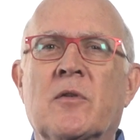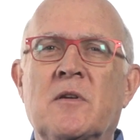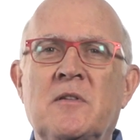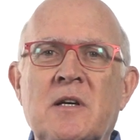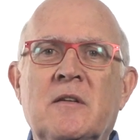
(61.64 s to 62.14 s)
the
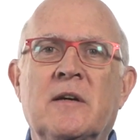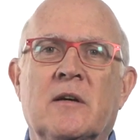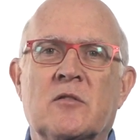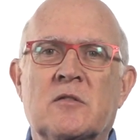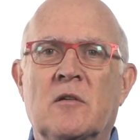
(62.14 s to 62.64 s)

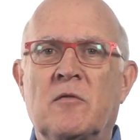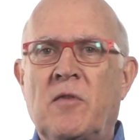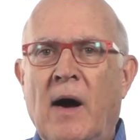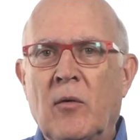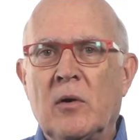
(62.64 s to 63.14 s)
details of
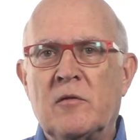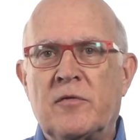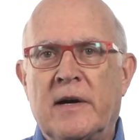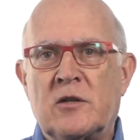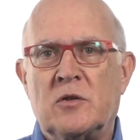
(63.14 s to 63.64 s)
viral
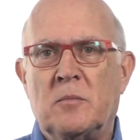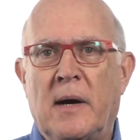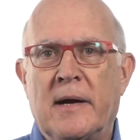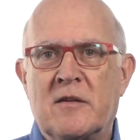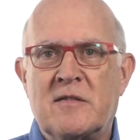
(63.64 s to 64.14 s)
infection
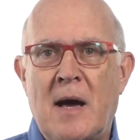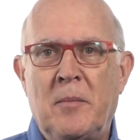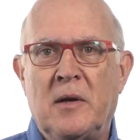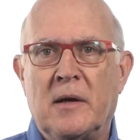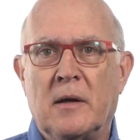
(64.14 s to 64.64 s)
by
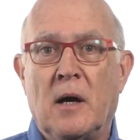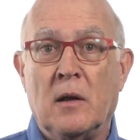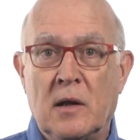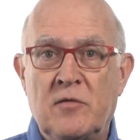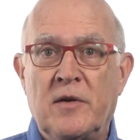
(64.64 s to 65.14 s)
examining a
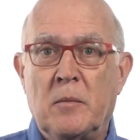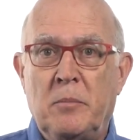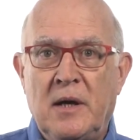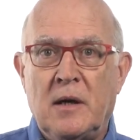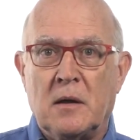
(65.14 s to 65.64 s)
living
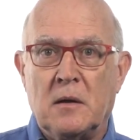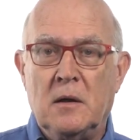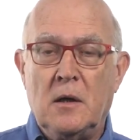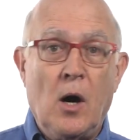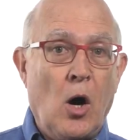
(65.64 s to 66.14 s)
being,
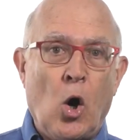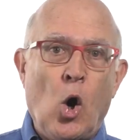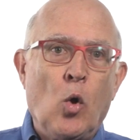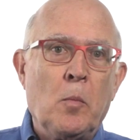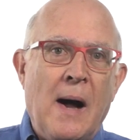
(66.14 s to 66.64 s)
a
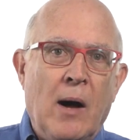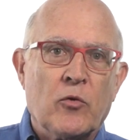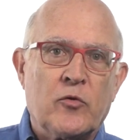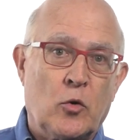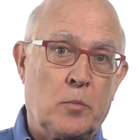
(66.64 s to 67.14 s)
whole
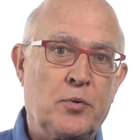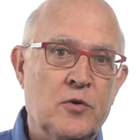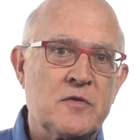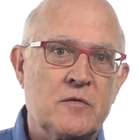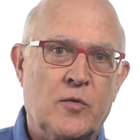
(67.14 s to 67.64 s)
mouse or
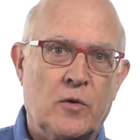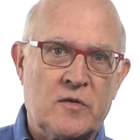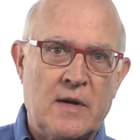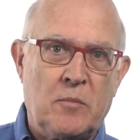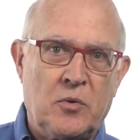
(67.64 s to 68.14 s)
person, for
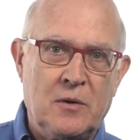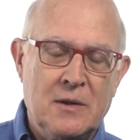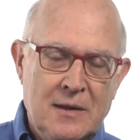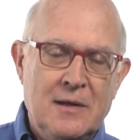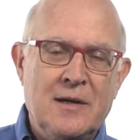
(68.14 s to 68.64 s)
example,
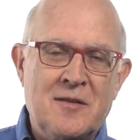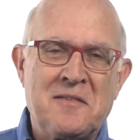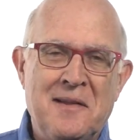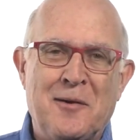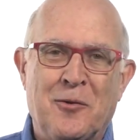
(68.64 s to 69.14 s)
is
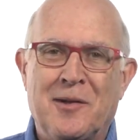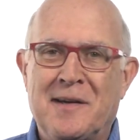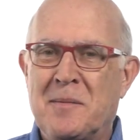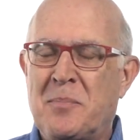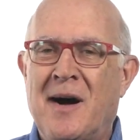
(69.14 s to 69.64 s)
literally
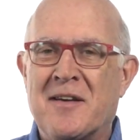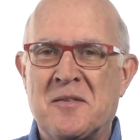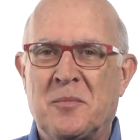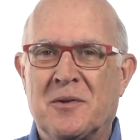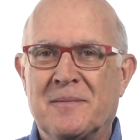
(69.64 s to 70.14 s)

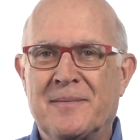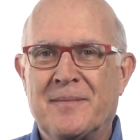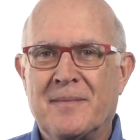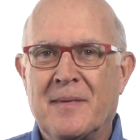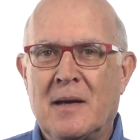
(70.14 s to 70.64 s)
impossible.
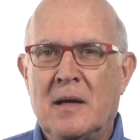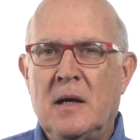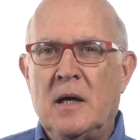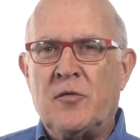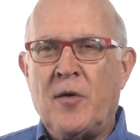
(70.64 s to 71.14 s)

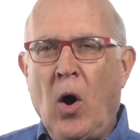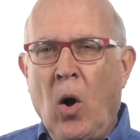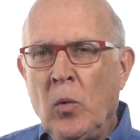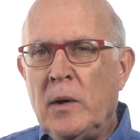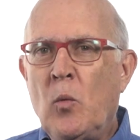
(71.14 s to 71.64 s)
If
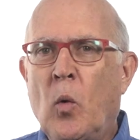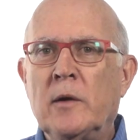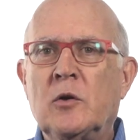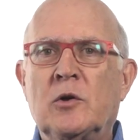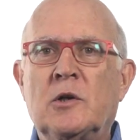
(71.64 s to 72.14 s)
only
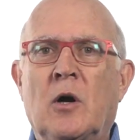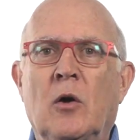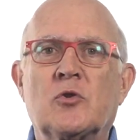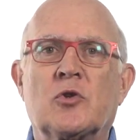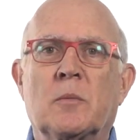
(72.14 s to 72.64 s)
one could
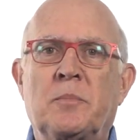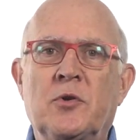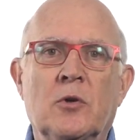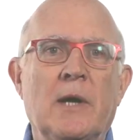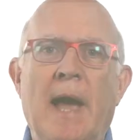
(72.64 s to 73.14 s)
culture pure